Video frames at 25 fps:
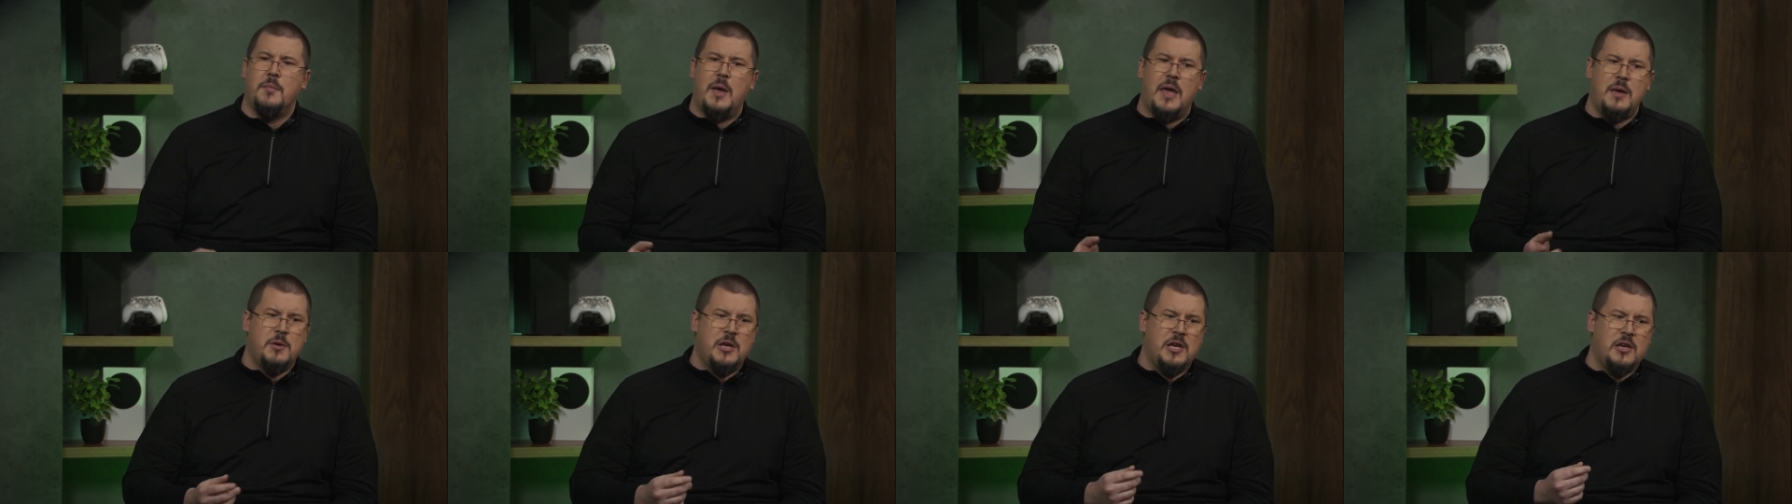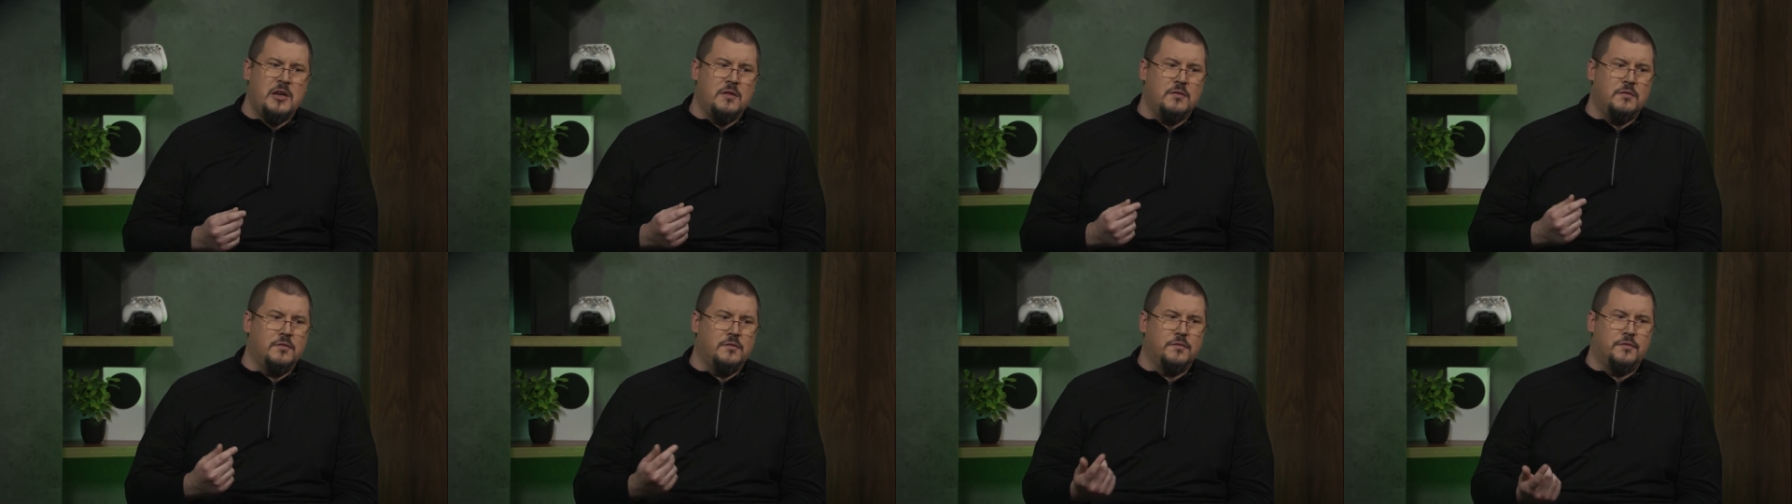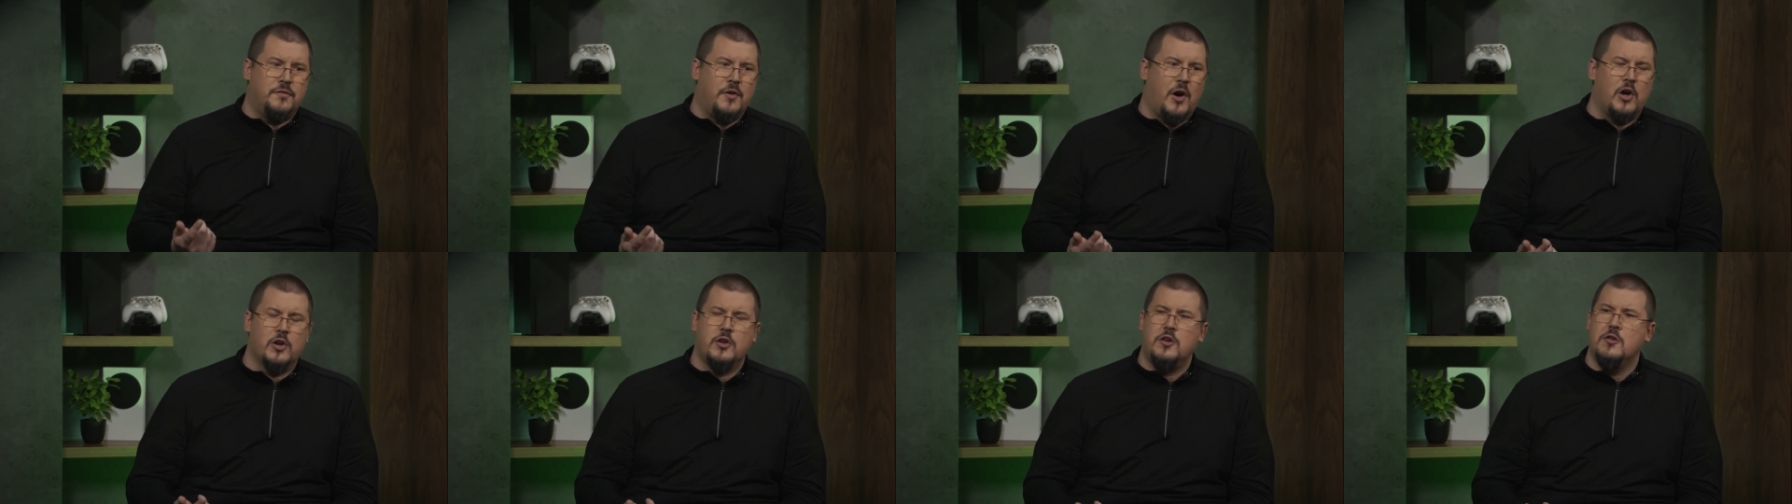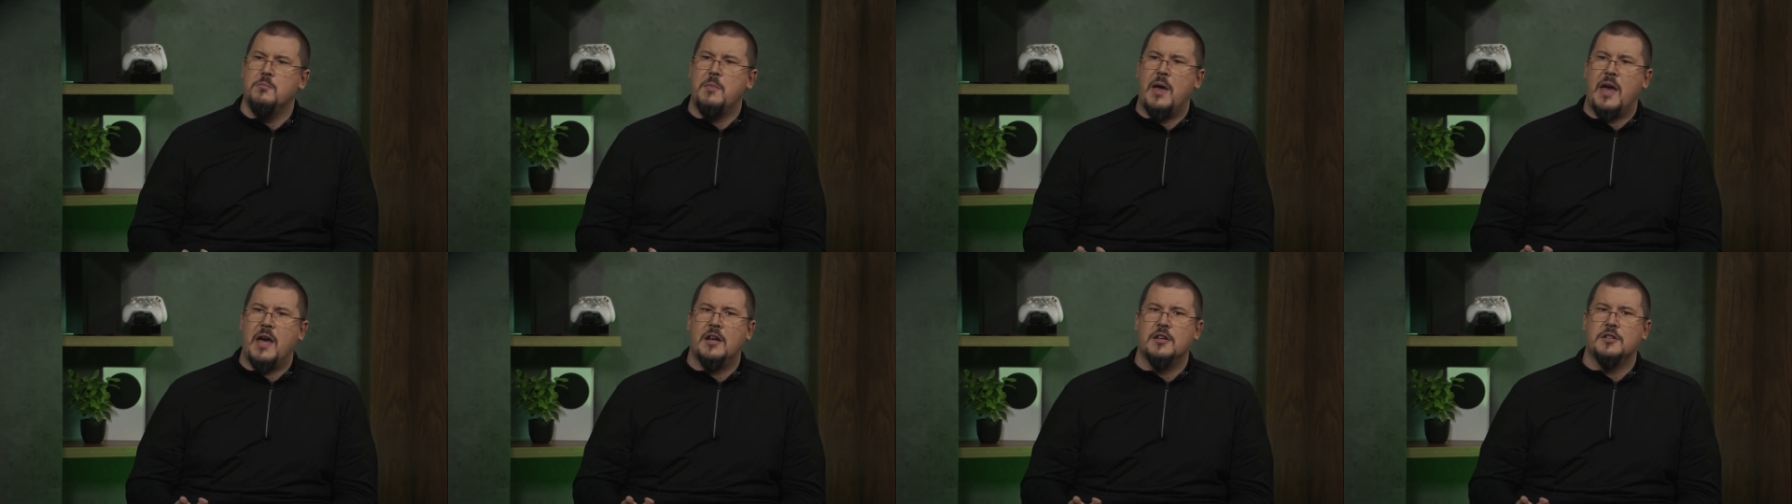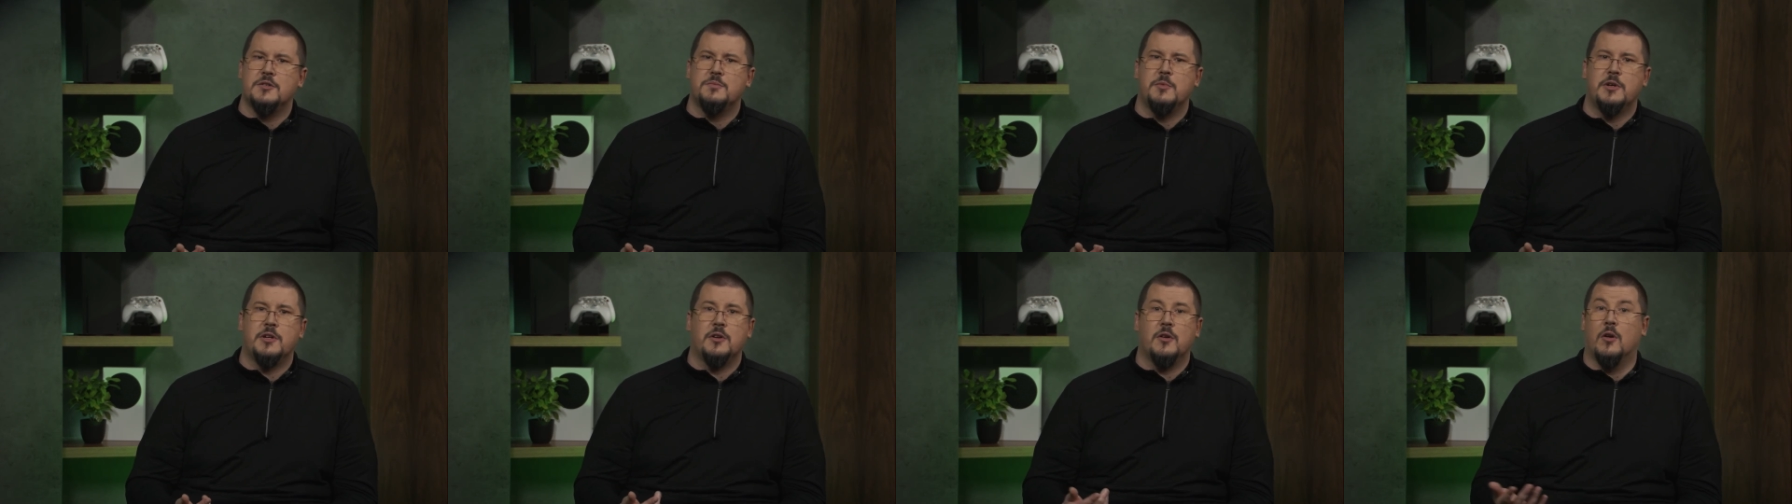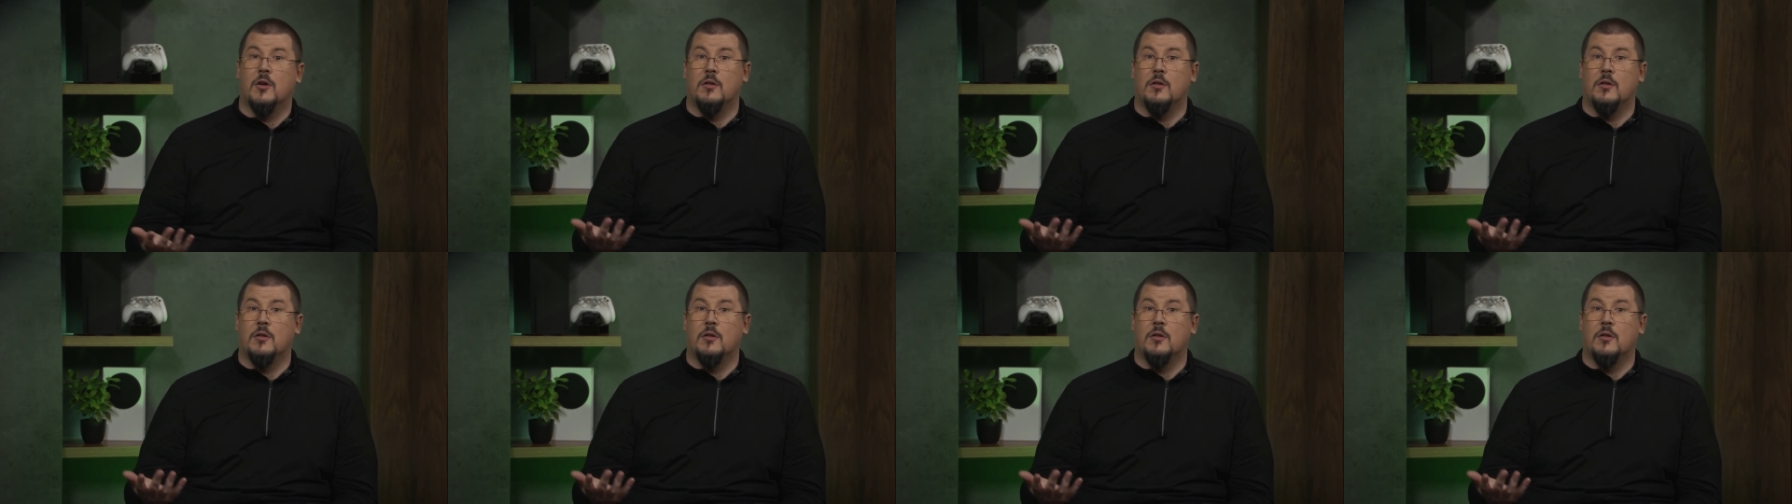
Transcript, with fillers: maybe volume management,